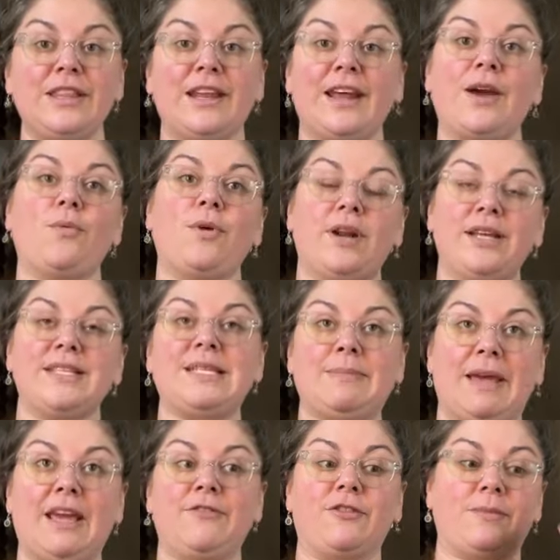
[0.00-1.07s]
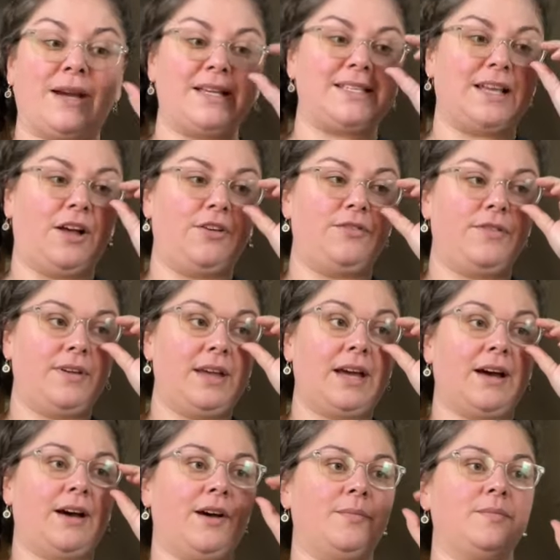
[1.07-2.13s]
that I wanted to make for myself,
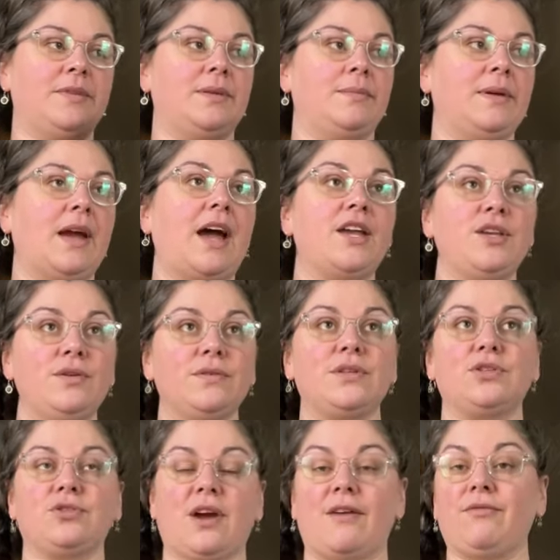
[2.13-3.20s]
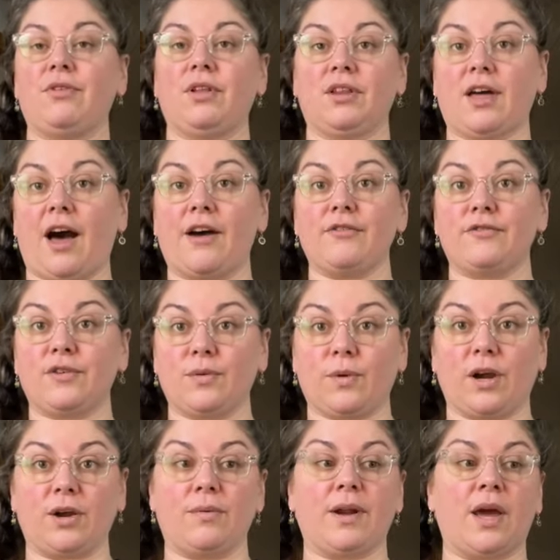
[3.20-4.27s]
um, I used to travel a lot for
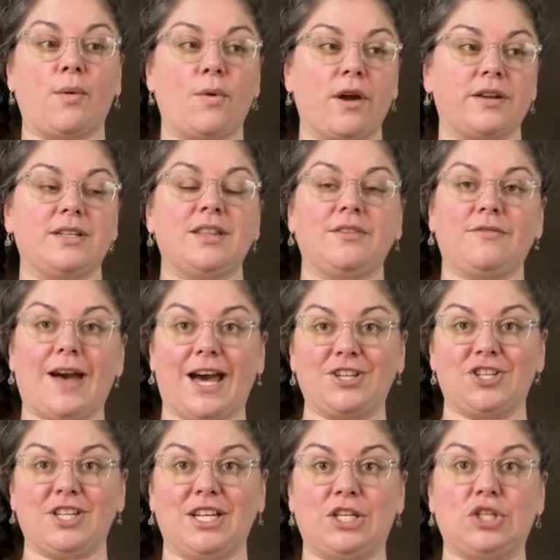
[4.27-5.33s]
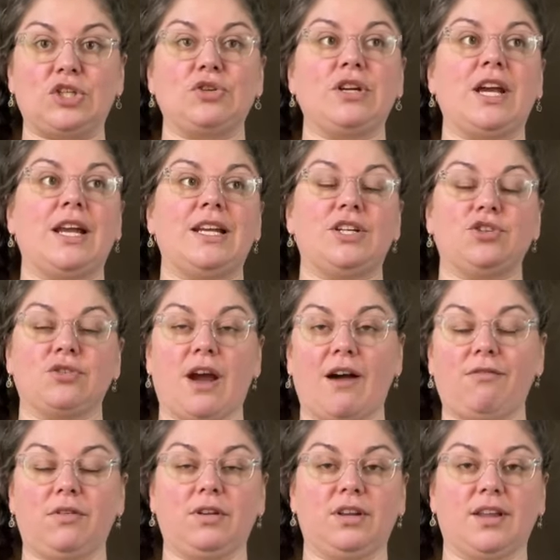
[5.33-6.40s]
work. When I worked in the fashion industry, I did
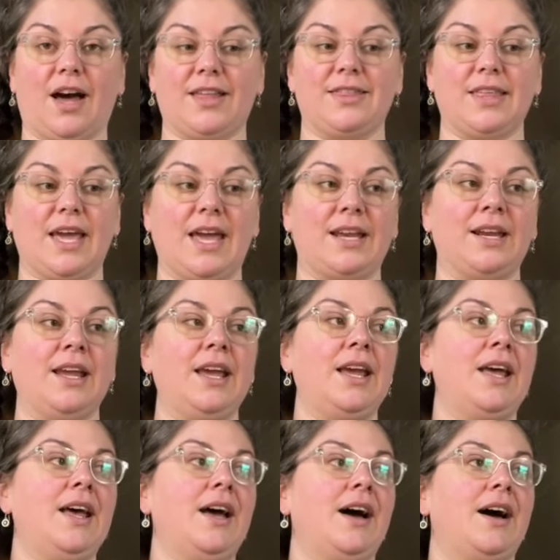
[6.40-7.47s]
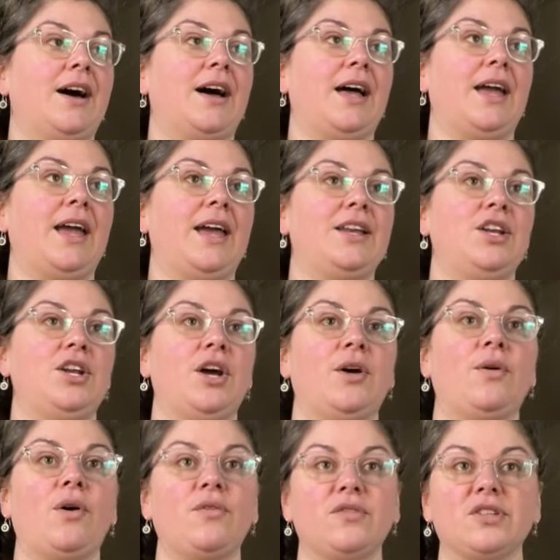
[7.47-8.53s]
travel a lot then. Uh, and, you
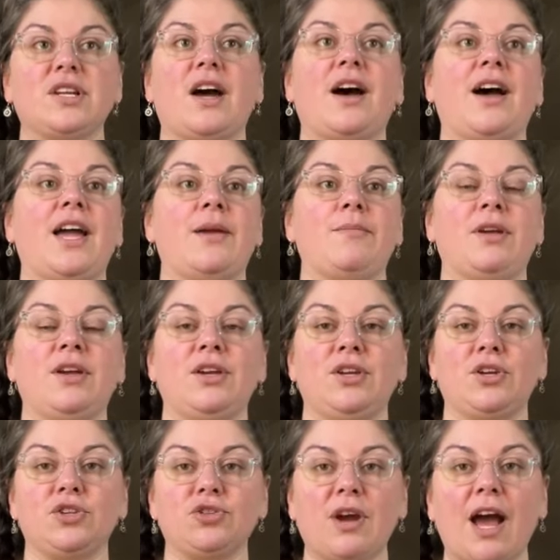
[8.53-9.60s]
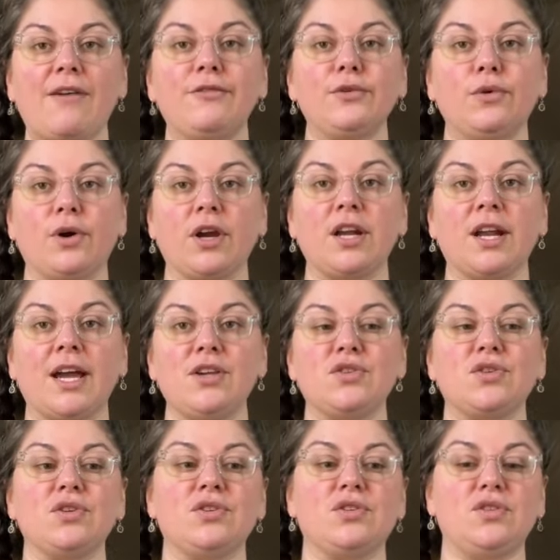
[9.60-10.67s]
know, over time, your travel
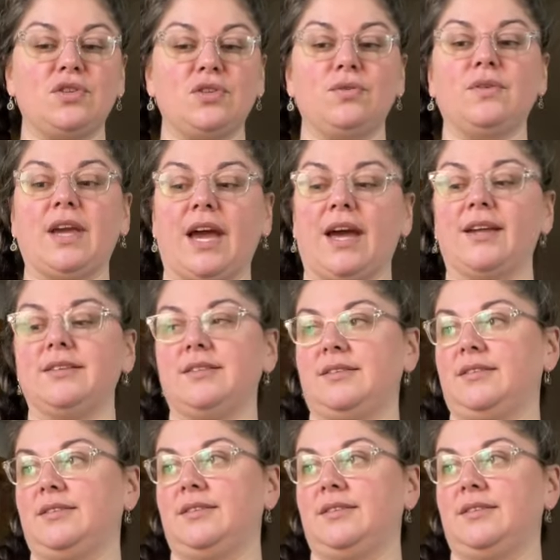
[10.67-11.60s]
organizers do get,